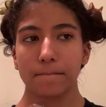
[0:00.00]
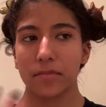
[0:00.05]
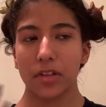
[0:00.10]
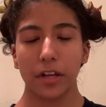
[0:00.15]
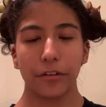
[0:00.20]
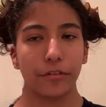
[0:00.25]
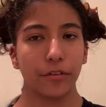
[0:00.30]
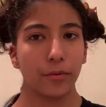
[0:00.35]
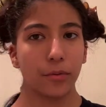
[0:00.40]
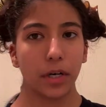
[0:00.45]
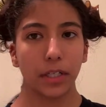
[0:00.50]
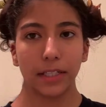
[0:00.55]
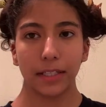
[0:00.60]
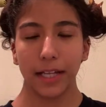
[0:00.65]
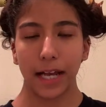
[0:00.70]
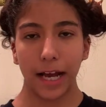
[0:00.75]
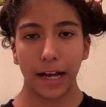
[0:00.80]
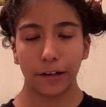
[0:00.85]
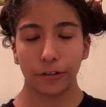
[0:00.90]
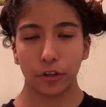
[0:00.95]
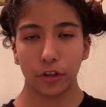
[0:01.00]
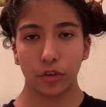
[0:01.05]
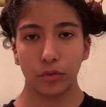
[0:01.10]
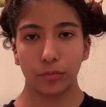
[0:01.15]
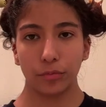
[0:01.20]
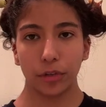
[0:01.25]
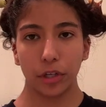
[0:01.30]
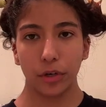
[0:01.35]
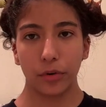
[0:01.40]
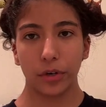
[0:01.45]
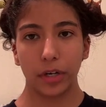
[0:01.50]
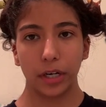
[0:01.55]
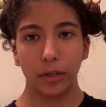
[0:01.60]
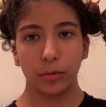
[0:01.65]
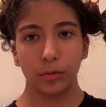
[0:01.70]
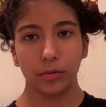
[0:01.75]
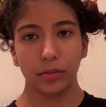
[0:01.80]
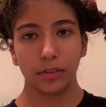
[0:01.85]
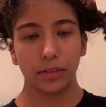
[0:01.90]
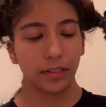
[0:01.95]
if you want an at-home blow, I
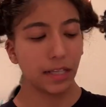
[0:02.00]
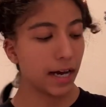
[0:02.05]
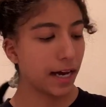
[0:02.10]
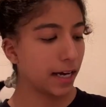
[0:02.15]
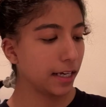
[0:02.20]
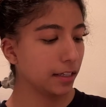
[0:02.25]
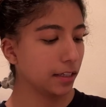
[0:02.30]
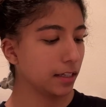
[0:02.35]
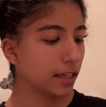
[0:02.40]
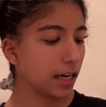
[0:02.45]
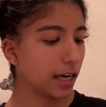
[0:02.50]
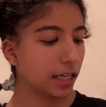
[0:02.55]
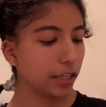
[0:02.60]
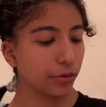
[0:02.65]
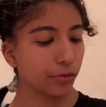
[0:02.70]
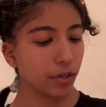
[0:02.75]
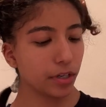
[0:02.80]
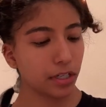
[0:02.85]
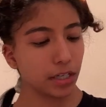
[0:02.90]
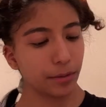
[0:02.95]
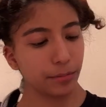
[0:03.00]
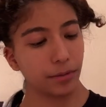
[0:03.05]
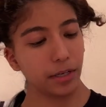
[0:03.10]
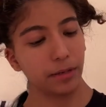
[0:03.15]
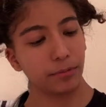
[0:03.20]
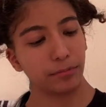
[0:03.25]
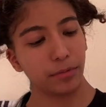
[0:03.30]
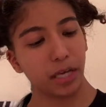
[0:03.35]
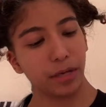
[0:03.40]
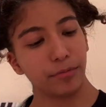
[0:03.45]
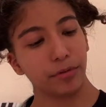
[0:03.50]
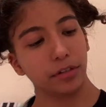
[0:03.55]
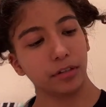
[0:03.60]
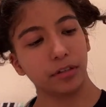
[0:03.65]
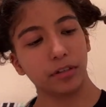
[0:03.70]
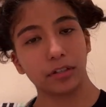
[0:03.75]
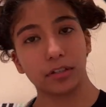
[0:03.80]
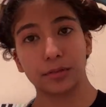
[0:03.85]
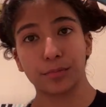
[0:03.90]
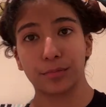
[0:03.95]
would highly, highly recommend
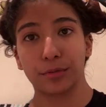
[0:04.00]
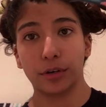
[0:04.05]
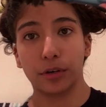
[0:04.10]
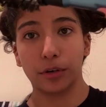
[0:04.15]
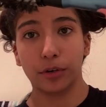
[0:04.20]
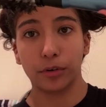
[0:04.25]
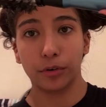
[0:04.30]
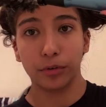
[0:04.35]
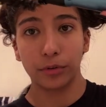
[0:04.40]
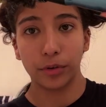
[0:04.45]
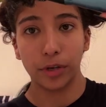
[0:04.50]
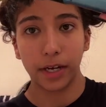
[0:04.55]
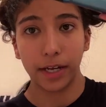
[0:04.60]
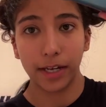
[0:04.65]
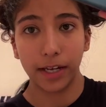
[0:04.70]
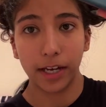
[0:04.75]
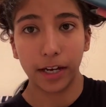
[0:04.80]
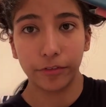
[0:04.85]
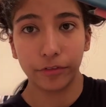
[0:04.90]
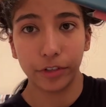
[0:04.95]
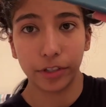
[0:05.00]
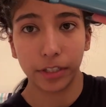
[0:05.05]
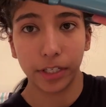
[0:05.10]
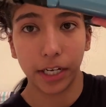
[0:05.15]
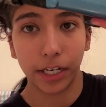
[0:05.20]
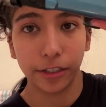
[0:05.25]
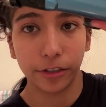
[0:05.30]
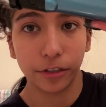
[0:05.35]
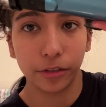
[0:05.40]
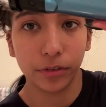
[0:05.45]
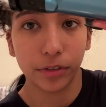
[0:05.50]
Babyliss Pro. I have the Nano